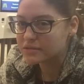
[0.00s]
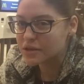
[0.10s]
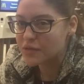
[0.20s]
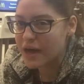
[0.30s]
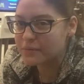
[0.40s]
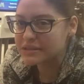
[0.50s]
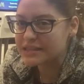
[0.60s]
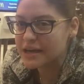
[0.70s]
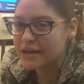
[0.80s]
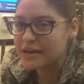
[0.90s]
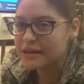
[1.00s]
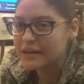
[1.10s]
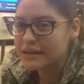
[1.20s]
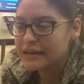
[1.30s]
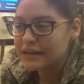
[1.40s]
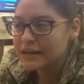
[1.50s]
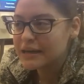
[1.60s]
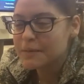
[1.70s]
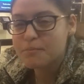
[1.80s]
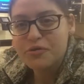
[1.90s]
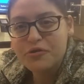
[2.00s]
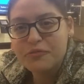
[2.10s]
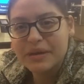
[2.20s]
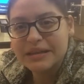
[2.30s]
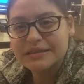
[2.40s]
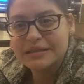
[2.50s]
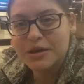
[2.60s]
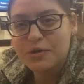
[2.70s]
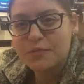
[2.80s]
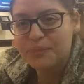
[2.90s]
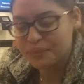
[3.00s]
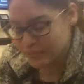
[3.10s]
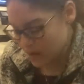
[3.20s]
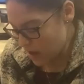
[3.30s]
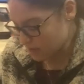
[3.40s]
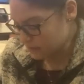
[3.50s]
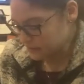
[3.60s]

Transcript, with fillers: so that was improvement. So yeah.